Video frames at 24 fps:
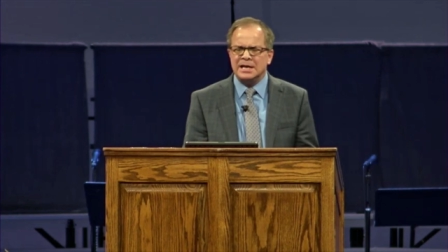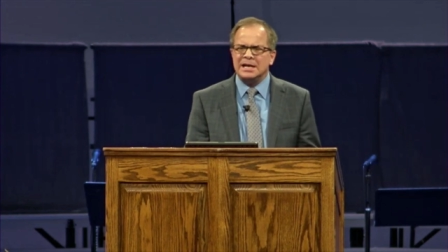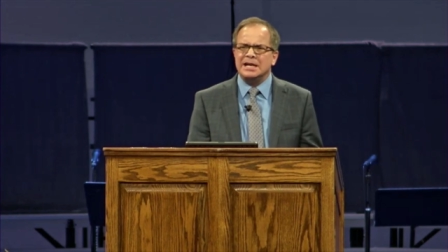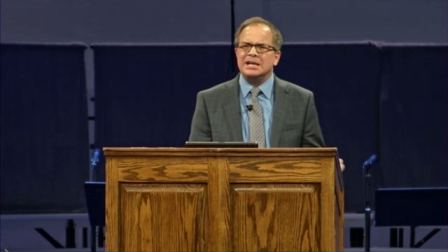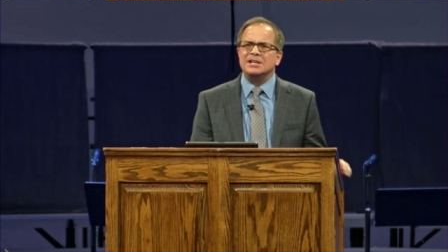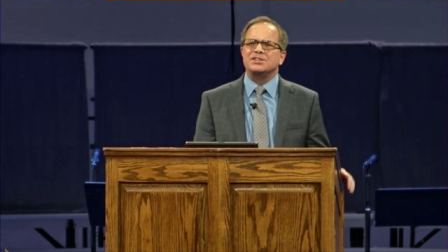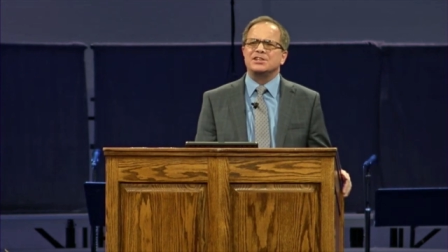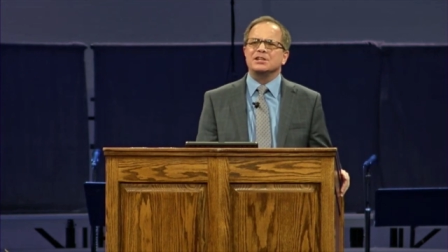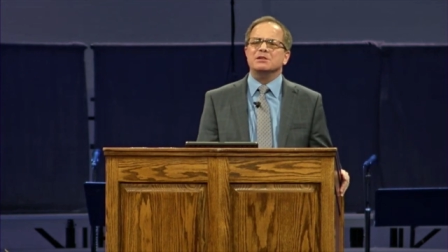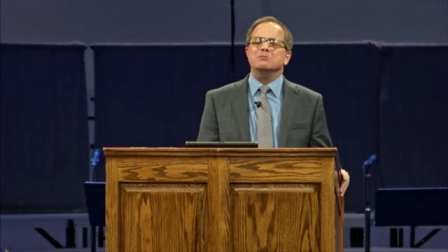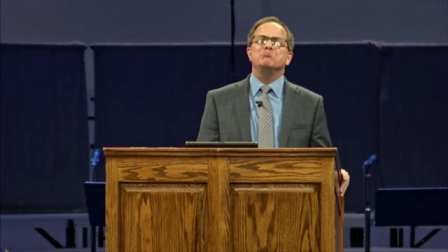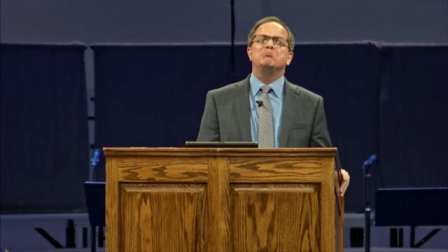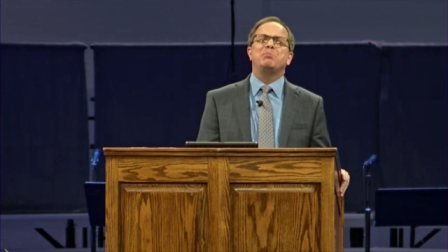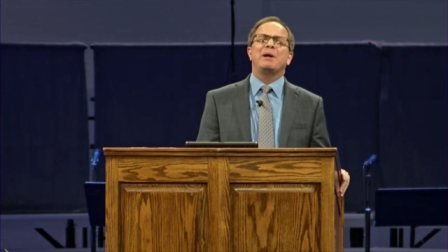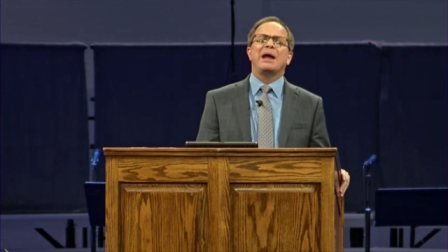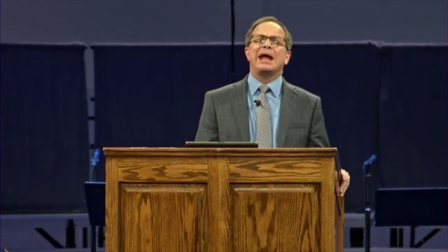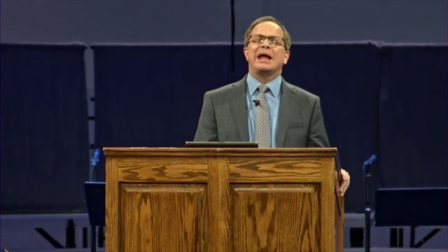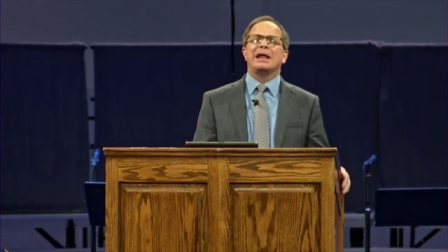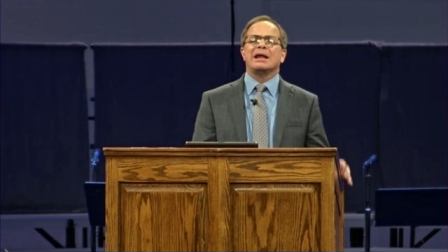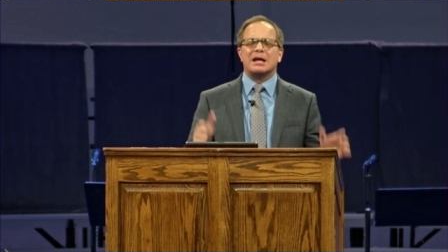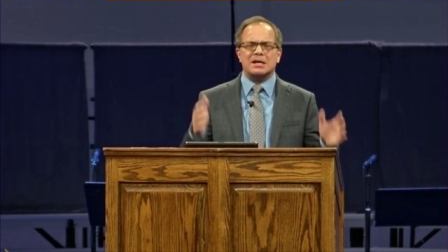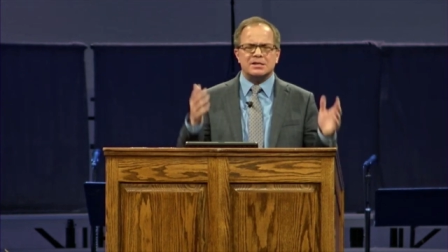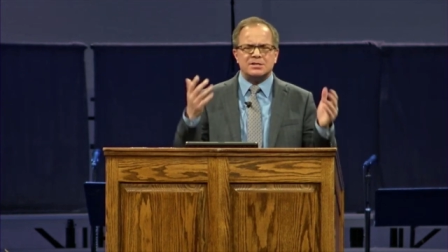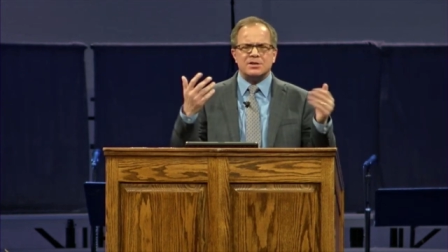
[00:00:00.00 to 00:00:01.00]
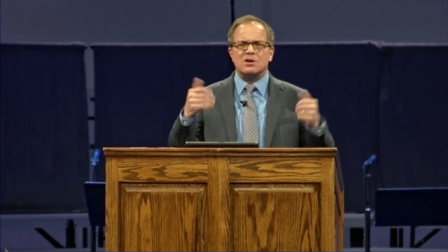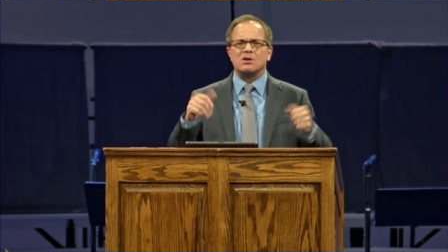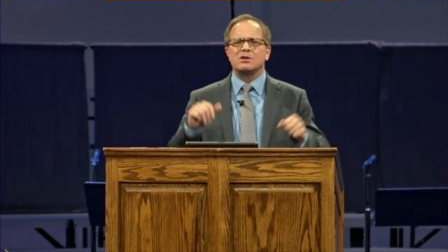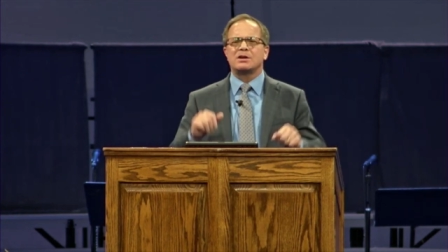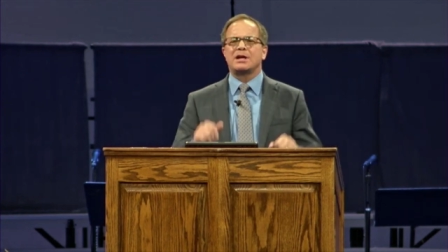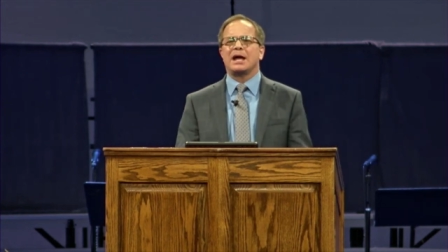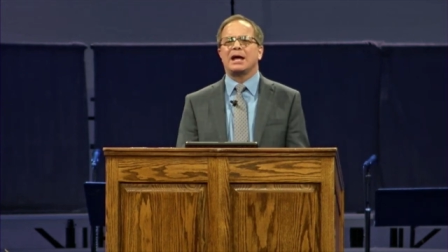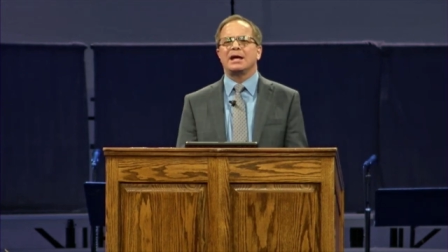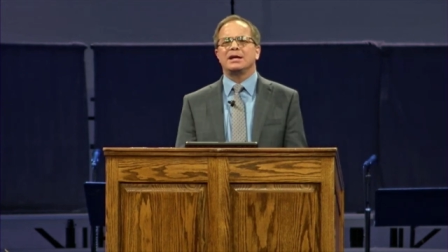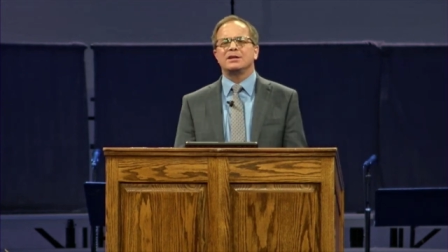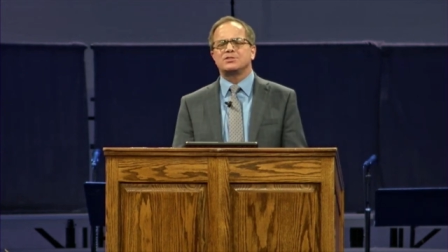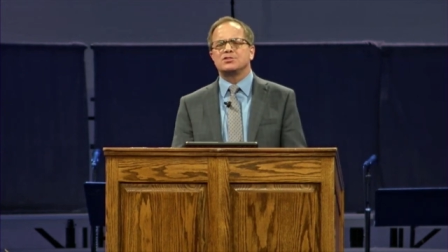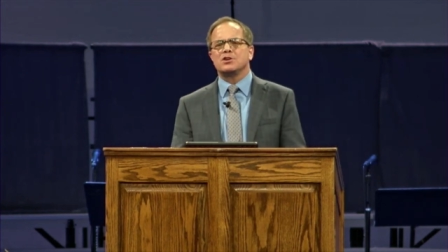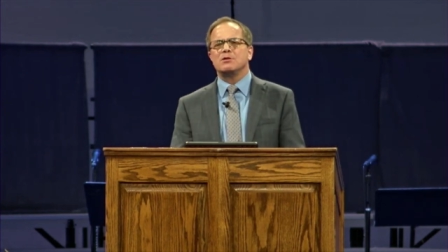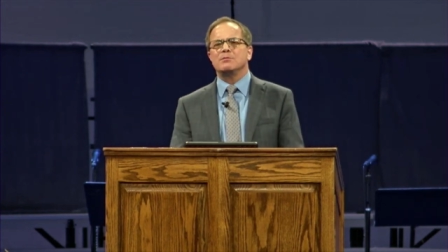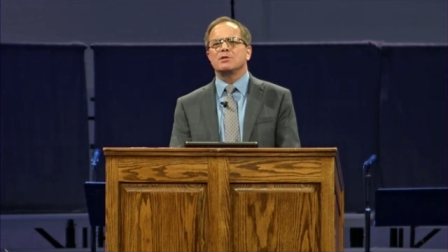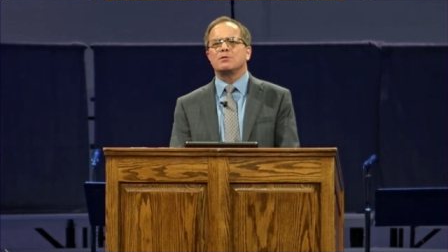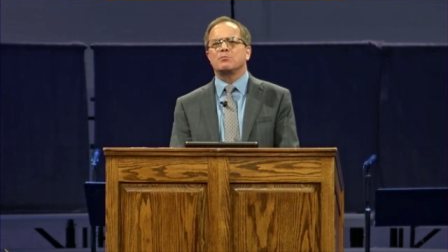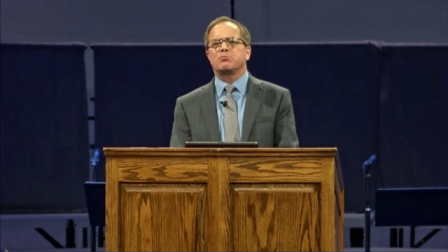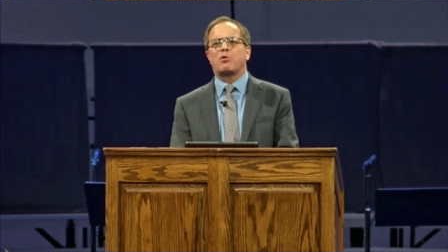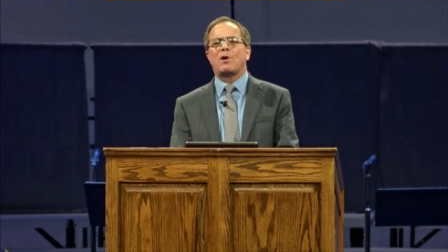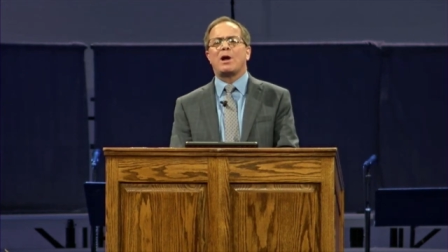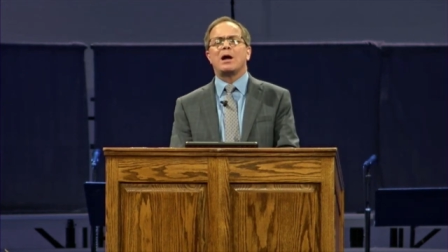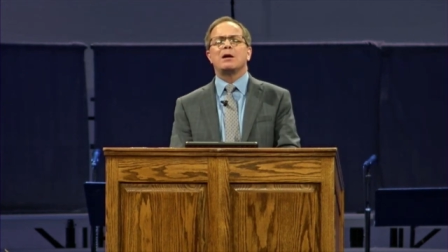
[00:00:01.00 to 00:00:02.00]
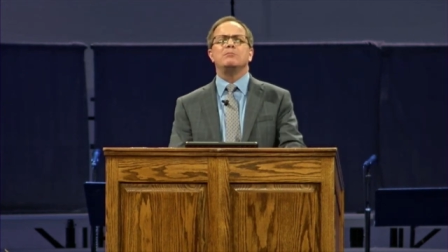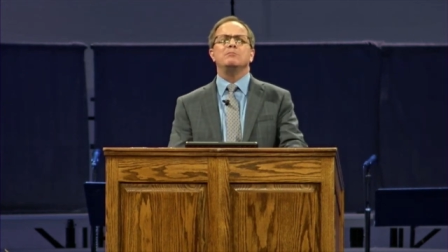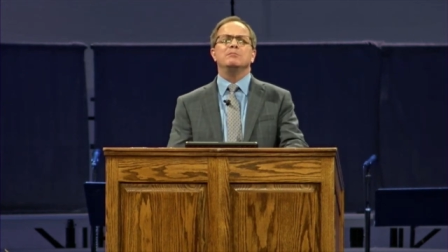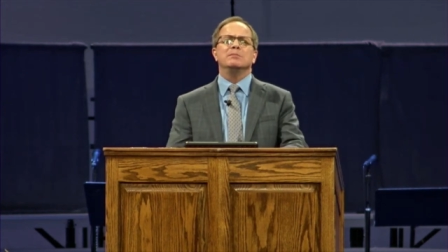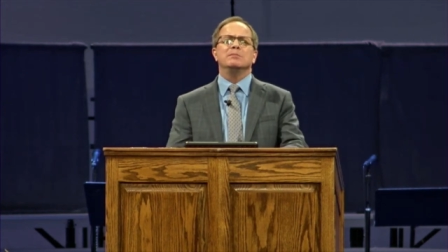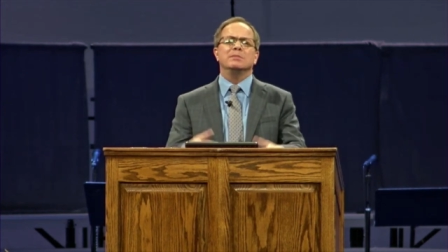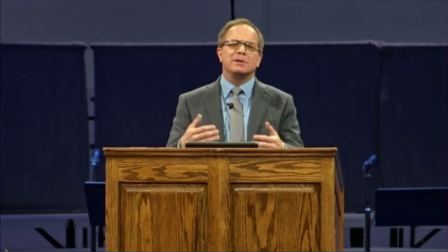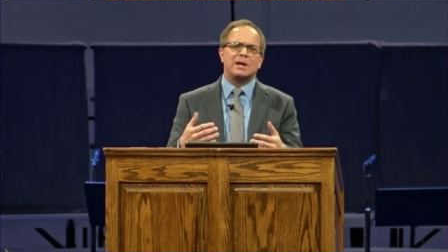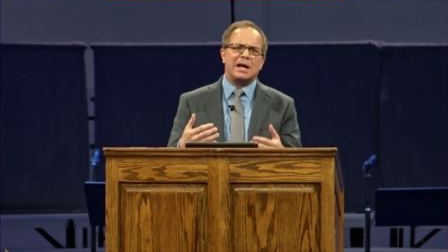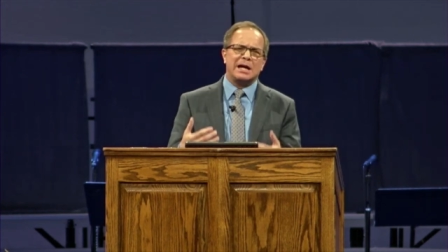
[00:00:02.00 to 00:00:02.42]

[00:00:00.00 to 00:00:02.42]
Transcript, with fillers: He's in pain. I said, okay, he told me the problem.